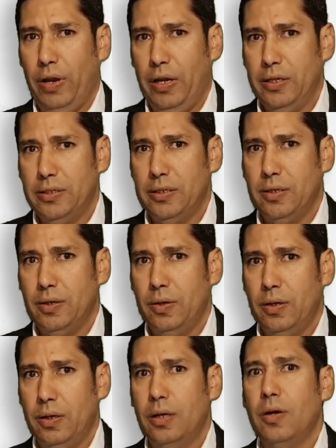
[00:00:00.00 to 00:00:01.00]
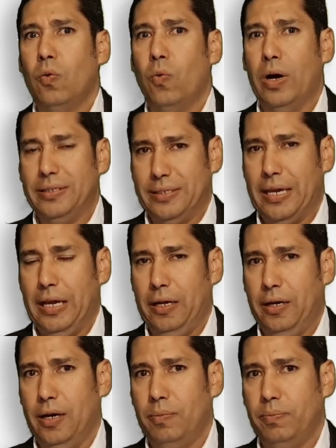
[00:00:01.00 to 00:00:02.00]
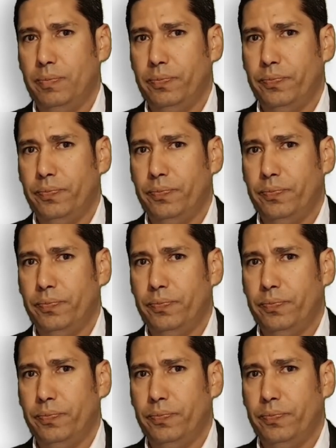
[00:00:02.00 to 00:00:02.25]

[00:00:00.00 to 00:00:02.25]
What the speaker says: face while scaling up.